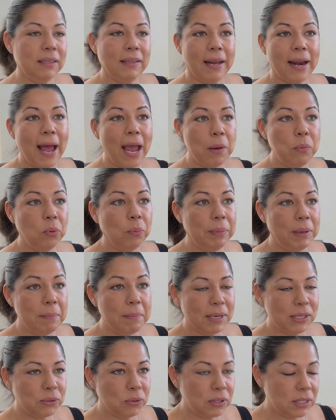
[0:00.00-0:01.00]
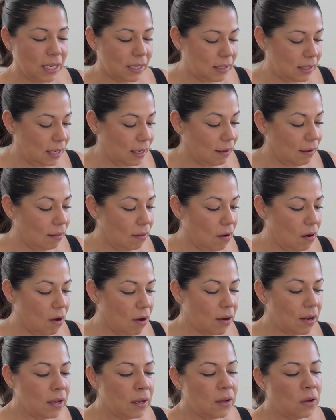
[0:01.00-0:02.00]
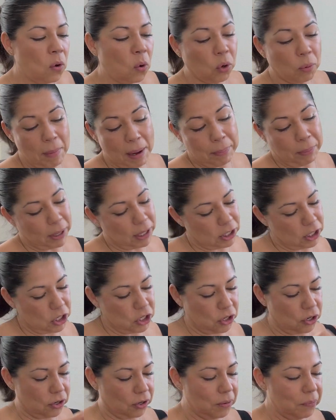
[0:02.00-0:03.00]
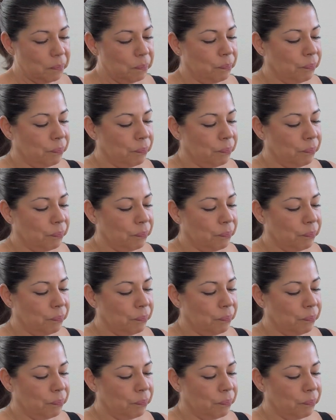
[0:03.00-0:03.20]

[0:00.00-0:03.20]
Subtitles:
that I will be muscle testing along, or my practitioner.